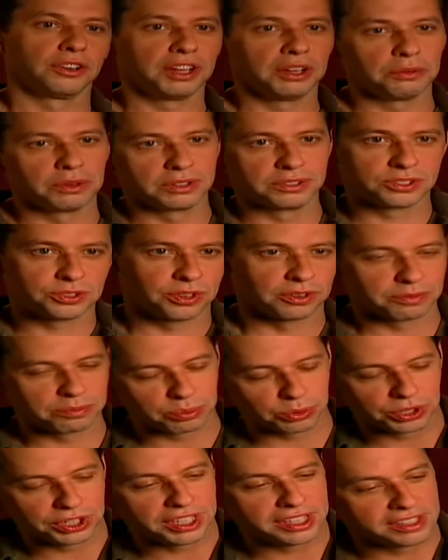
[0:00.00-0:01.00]
he would sort of
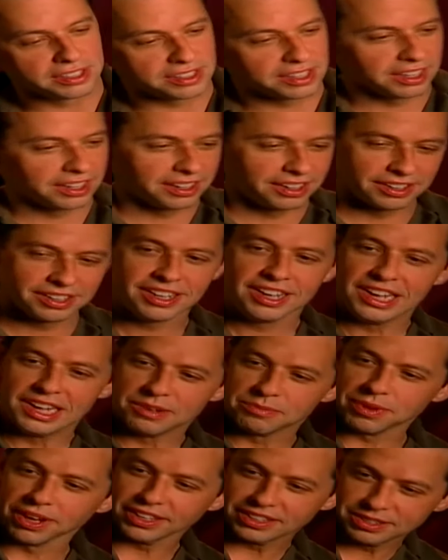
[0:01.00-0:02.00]
breeze in,
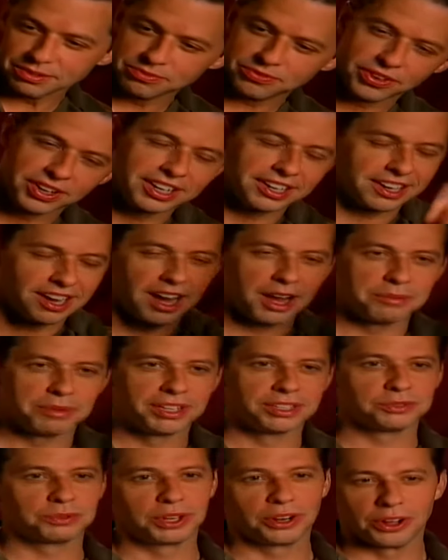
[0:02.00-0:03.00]
make some funny
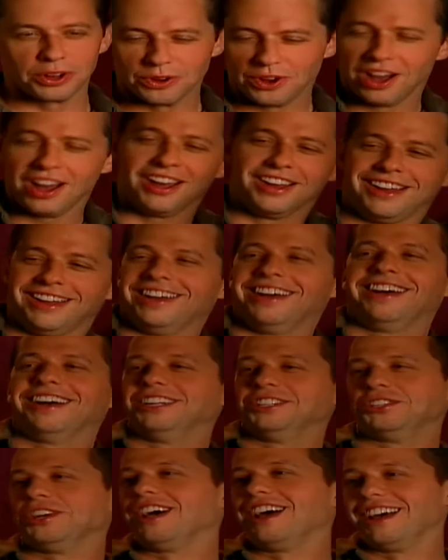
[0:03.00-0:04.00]
comments, we'd all go, ha ha
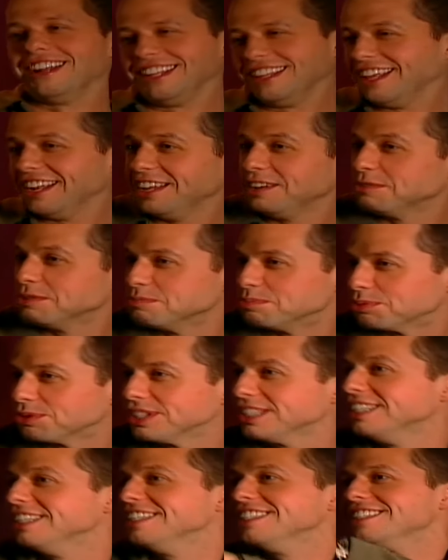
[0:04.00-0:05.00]
ha, John, and then he would
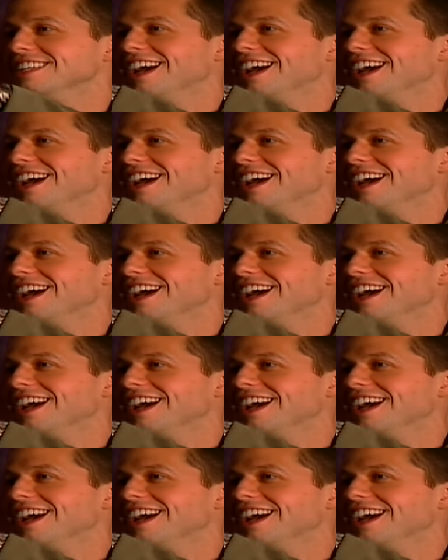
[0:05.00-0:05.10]
breeze